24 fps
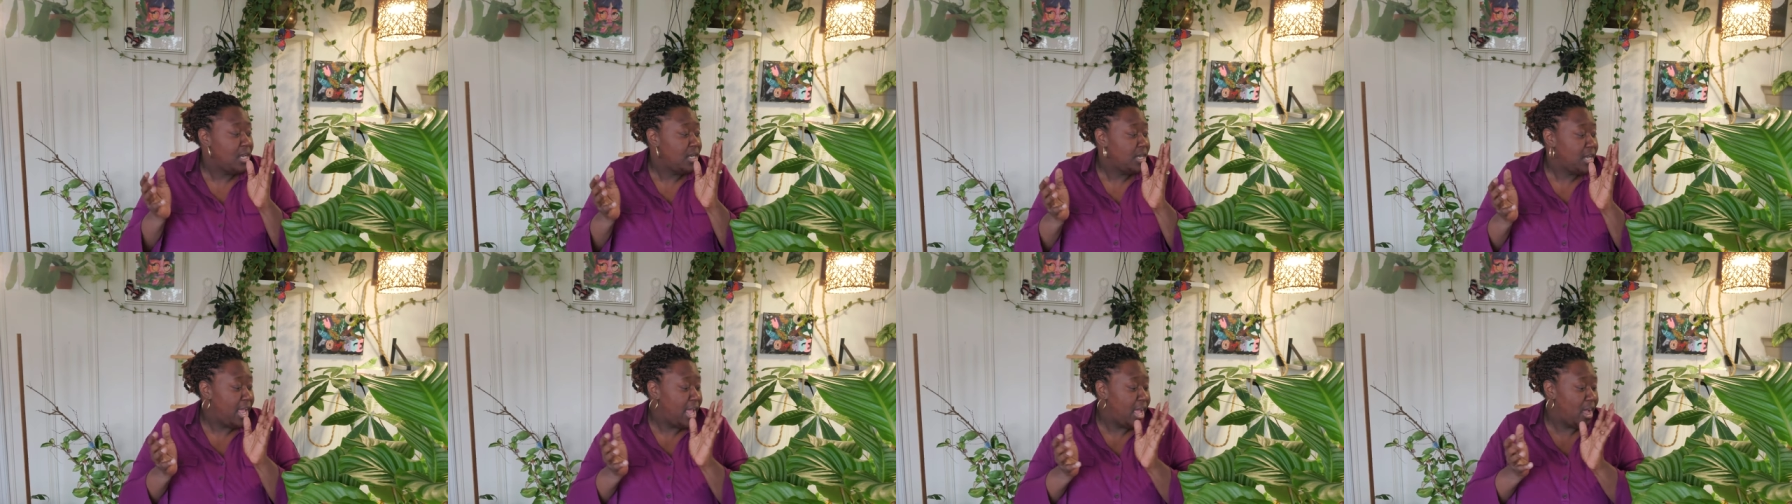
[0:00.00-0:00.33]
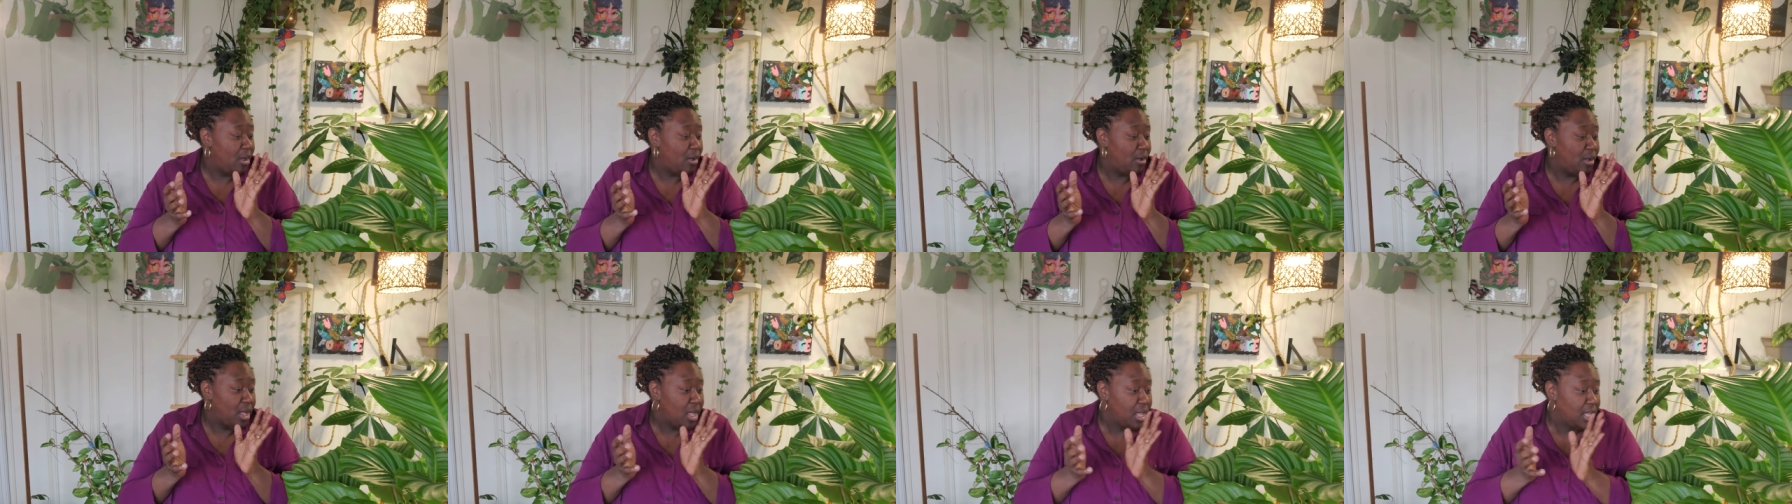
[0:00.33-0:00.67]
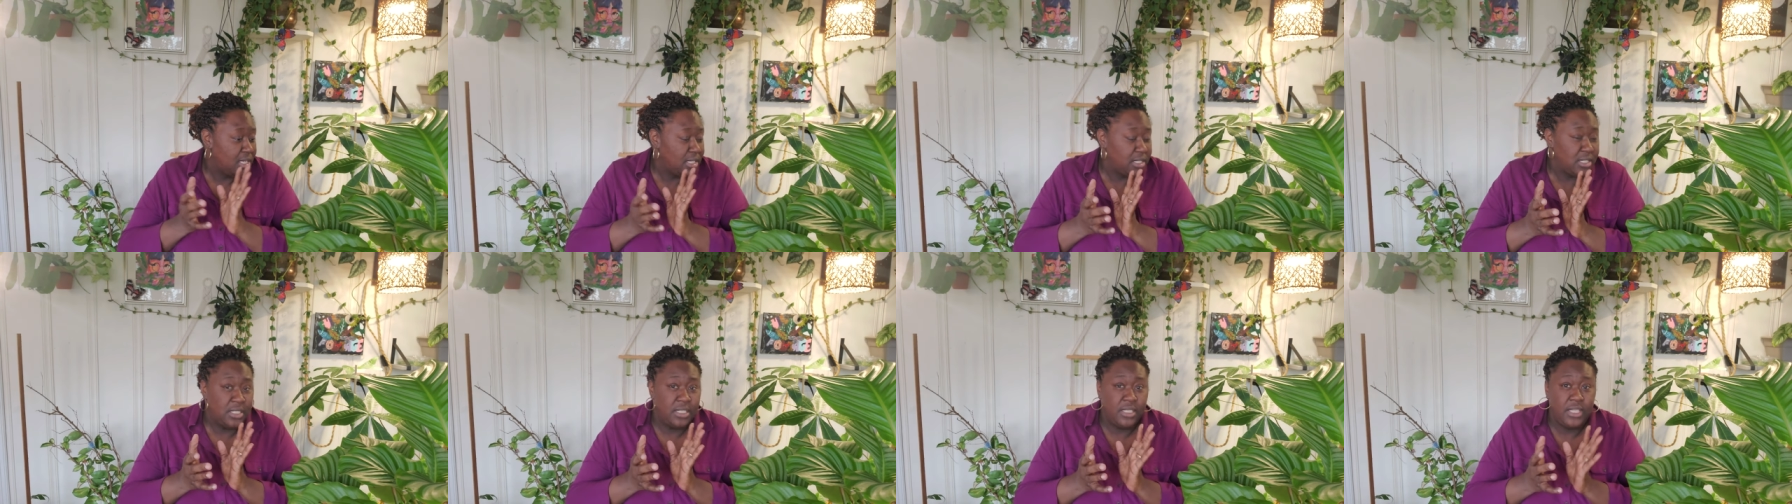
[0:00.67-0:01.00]
Now,
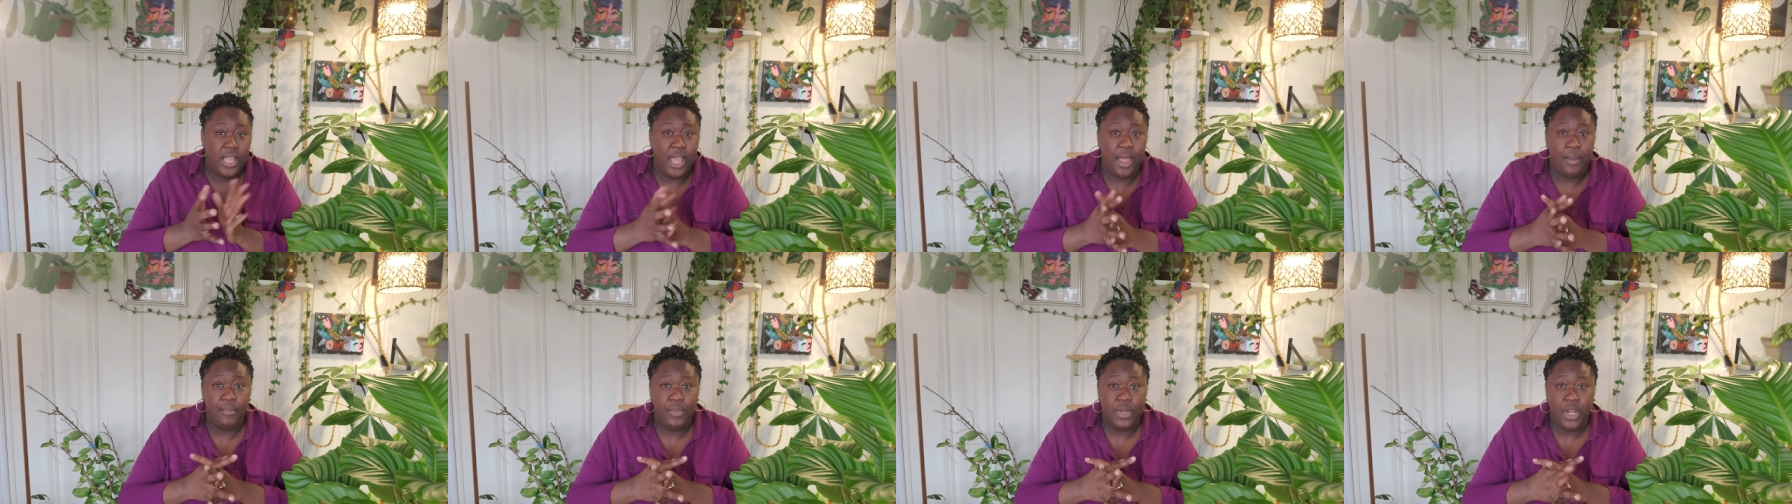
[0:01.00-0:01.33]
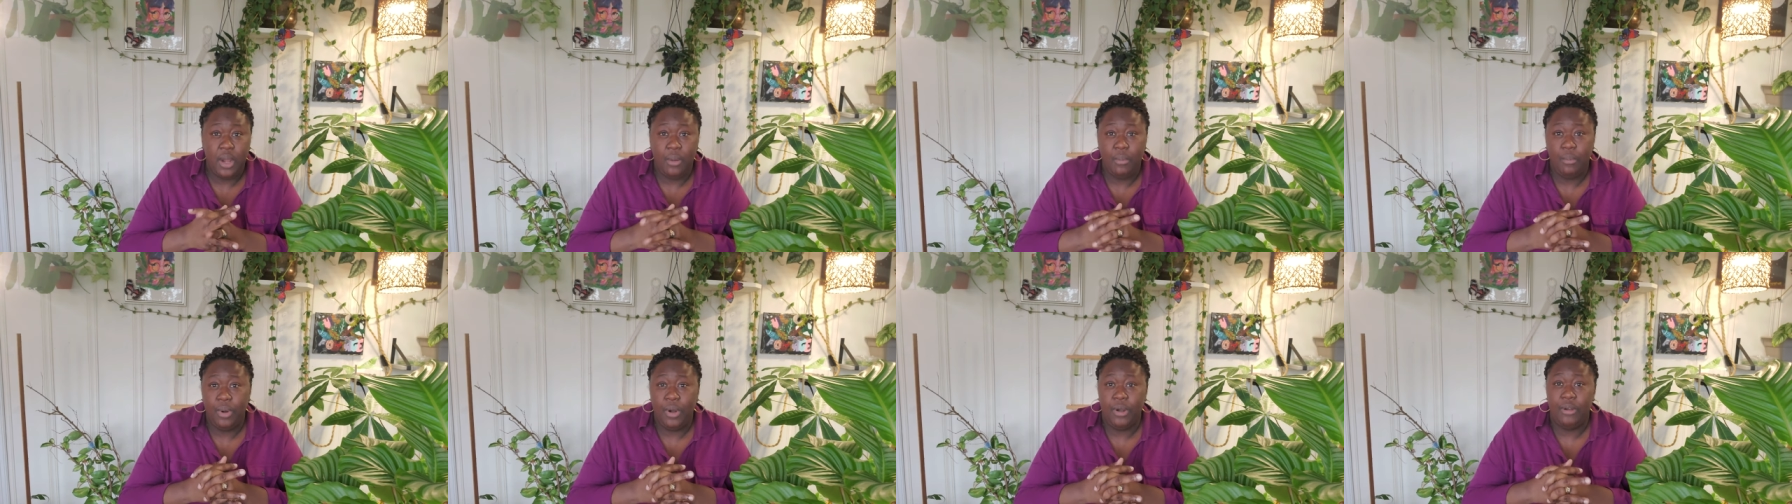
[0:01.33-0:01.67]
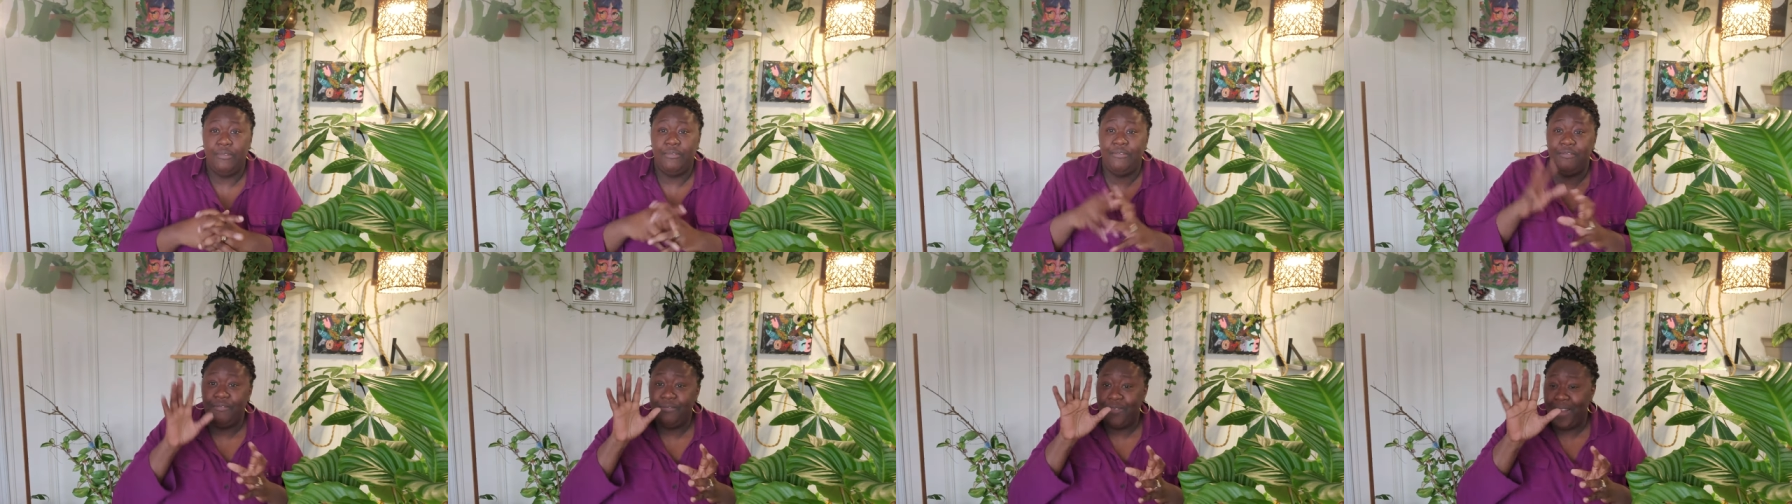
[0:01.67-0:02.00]
Step
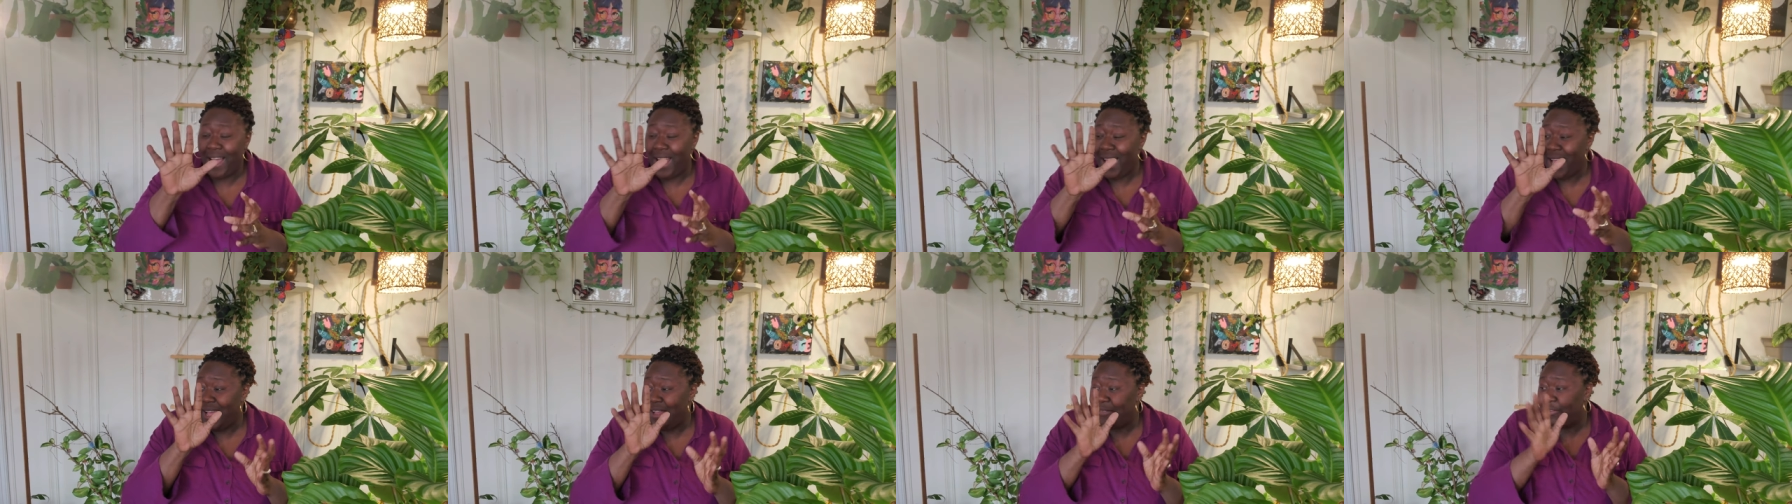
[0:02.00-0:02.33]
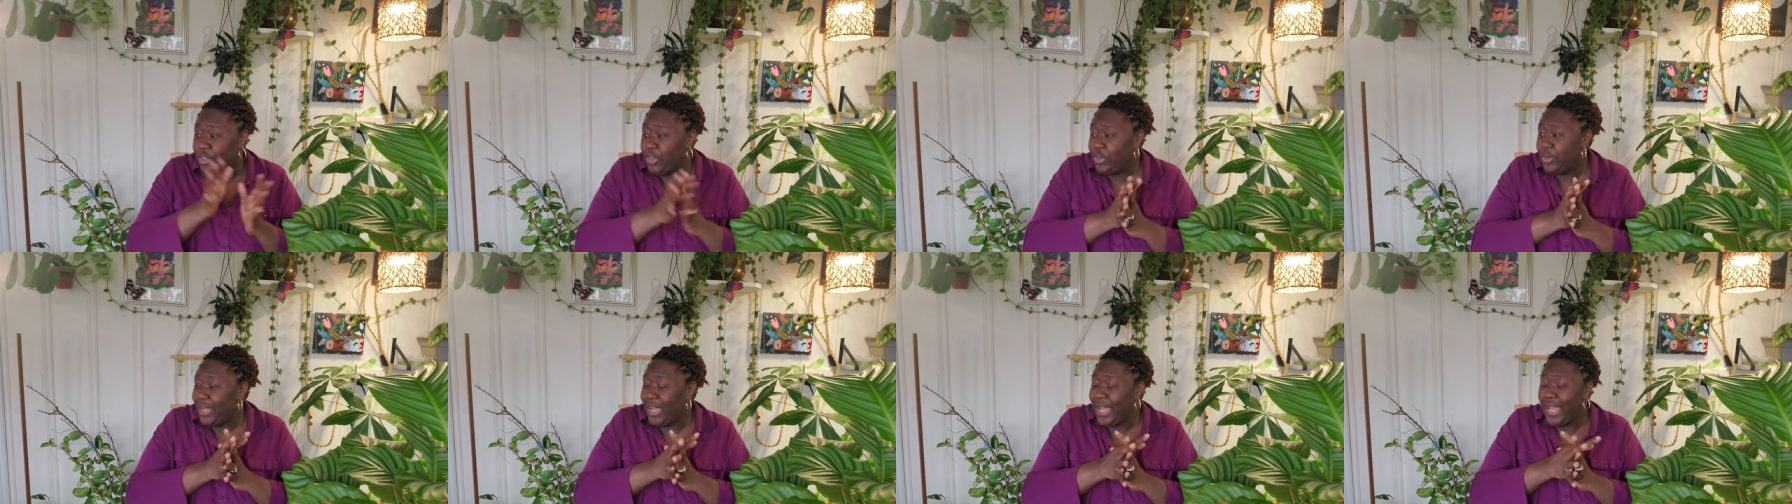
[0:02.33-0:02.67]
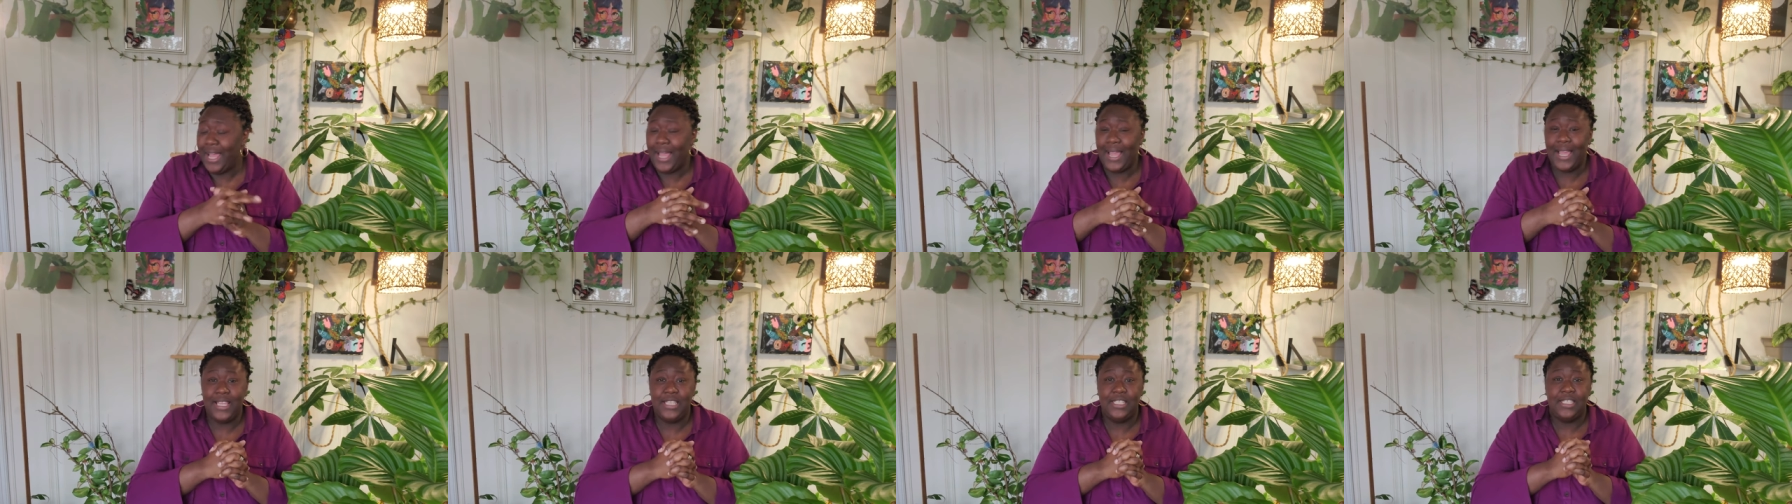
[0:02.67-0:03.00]
number five, you
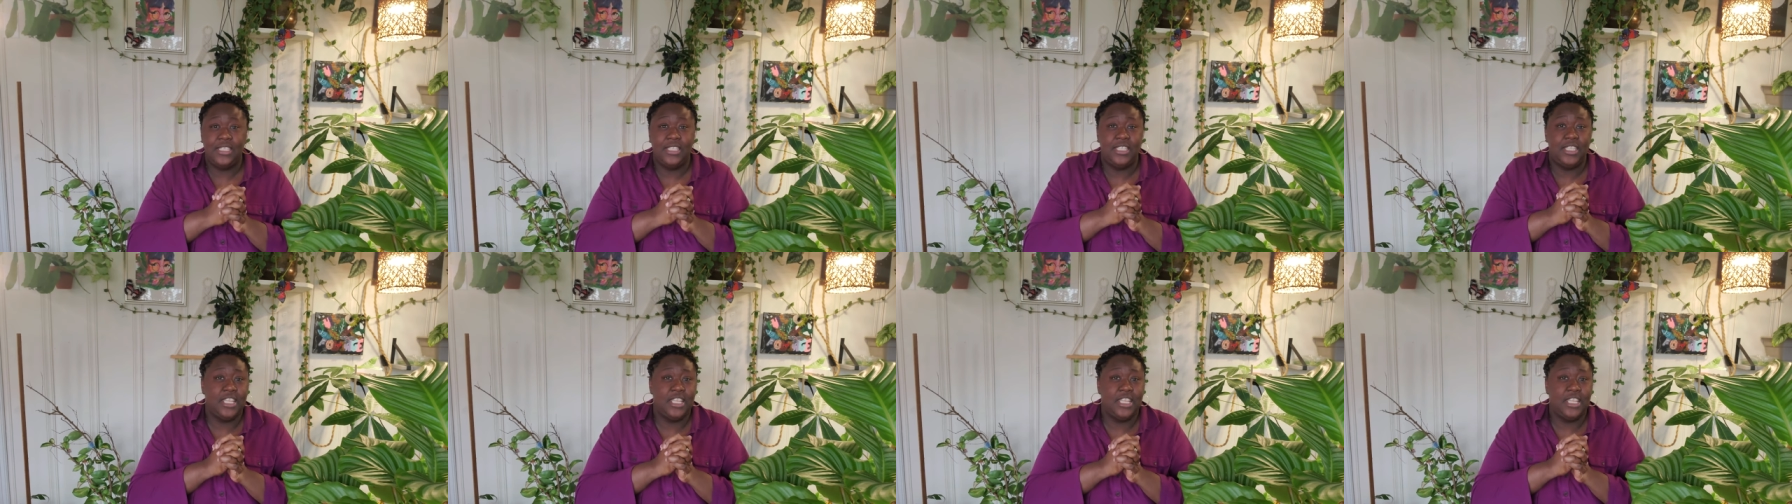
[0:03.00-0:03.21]
guys,